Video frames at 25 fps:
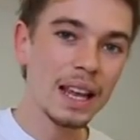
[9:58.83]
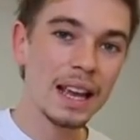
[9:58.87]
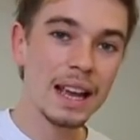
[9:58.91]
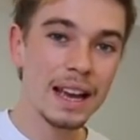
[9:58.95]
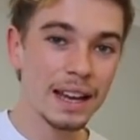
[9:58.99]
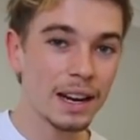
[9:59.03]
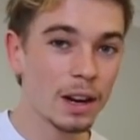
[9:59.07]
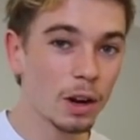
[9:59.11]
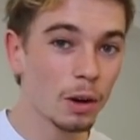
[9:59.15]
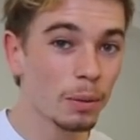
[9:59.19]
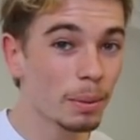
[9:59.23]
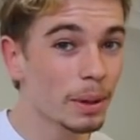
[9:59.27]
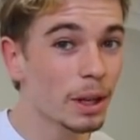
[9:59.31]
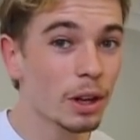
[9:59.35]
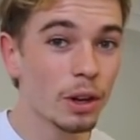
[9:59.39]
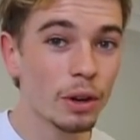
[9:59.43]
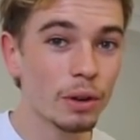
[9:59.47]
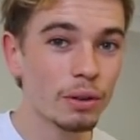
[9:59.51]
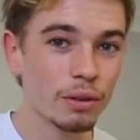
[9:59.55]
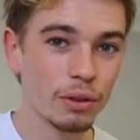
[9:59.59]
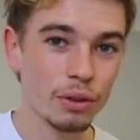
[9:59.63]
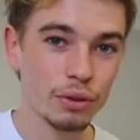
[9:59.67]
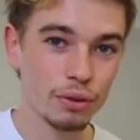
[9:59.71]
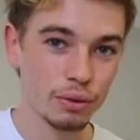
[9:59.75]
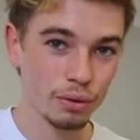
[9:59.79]
And I'll be
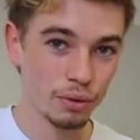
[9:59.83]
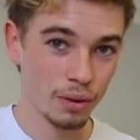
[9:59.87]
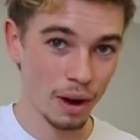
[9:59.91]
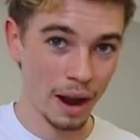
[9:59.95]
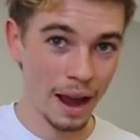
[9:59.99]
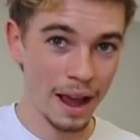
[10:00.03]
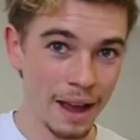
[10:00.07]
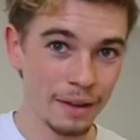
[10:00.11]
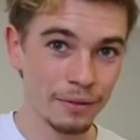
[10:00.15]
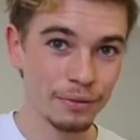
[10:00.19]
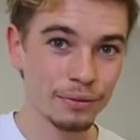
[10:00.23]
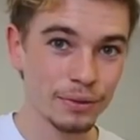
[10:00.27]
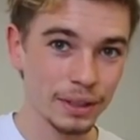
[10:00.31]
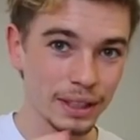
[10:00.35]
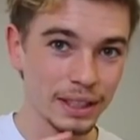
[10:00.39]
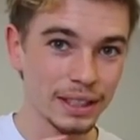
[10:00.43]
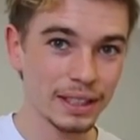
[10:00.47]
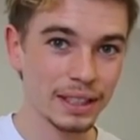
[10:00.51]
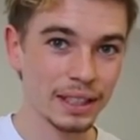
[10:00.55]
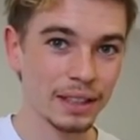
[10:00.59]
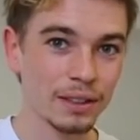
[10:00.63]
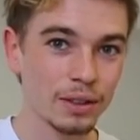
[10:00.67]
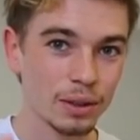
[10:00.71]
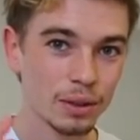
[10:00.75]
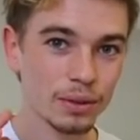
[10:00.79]
going through every
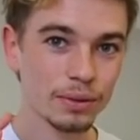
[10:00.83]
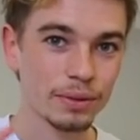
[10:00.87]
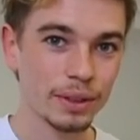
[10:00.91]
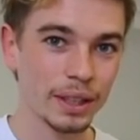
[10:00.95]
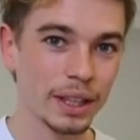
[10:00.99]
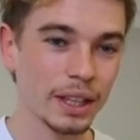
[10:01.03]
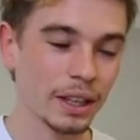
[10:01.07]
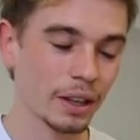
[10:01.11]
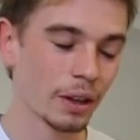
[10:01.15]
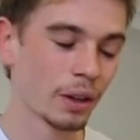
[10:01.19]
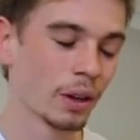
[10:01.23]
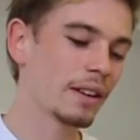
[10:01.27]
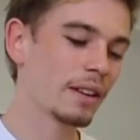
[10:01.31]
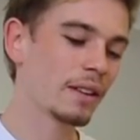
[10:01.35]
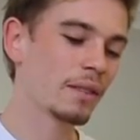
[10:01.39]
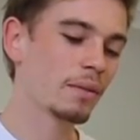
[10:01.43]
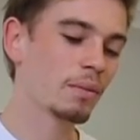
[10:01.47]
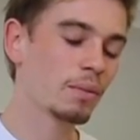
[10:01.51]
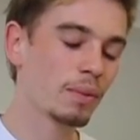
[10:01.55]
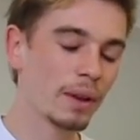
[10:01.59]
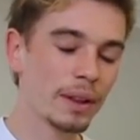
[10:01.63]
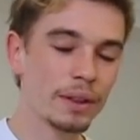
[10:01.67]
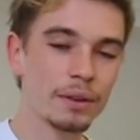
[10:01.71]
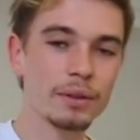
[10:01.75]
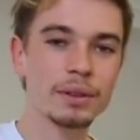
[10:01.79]
single video,
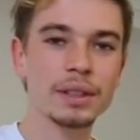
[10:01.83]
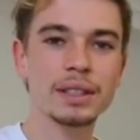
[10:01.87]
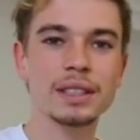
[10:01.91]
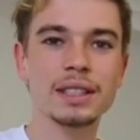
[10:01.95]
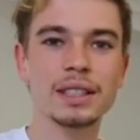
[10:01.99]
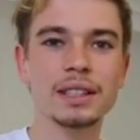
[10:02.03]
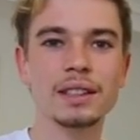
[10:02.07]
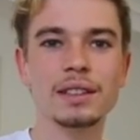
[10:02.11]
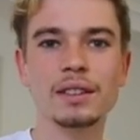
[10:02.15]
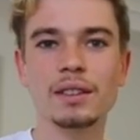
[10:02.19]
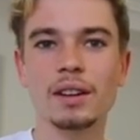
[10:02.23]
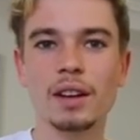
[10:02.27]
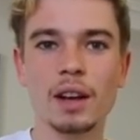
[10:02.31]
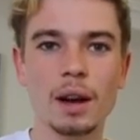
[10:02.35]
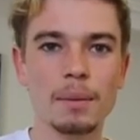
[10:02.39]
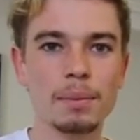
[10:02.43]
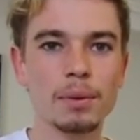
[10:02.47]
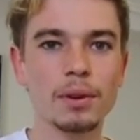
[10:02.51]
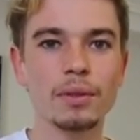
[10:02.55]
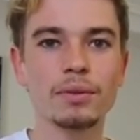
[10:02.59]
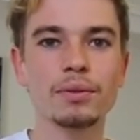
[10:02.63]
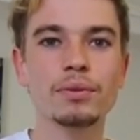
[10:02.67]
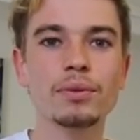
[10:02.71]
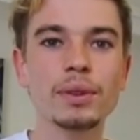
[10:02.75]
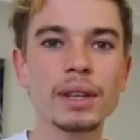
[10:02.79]
and whether it's in a
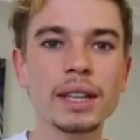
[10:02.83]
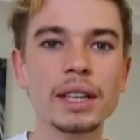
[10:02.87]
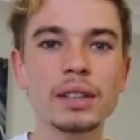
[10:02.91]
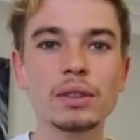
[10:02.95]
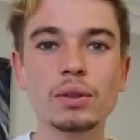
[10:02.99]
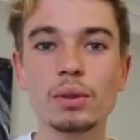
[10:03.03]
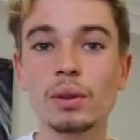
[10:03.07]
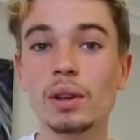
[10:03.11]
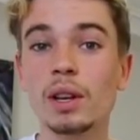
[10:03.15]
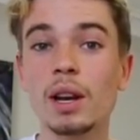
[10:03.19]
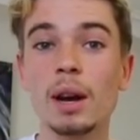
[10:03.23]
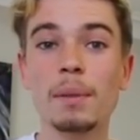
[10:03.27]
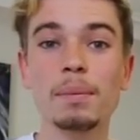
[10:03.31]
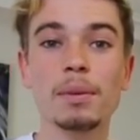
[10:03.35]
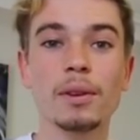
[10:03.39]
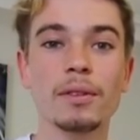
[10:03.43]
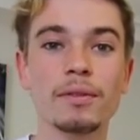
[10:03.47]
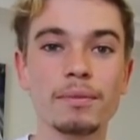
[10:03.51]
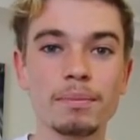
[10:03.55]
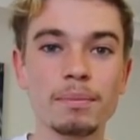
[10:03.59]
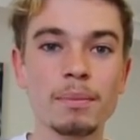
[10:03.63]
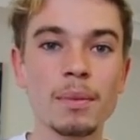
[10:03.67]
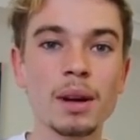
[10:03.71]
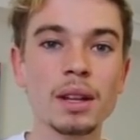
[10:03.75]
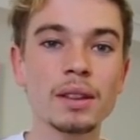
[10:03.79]
couple of weeks or a couple
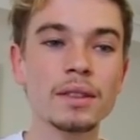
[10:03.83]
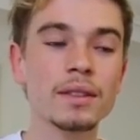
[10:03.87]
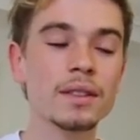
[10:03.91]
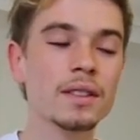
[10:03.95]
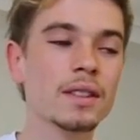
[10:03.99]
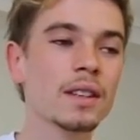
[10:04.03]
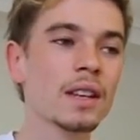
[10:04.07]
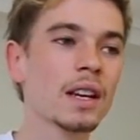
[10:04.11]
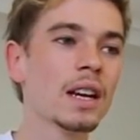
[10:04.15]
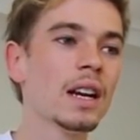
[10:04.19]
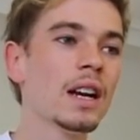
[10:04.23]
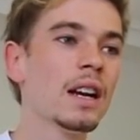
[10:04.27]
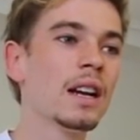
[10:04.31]
of months.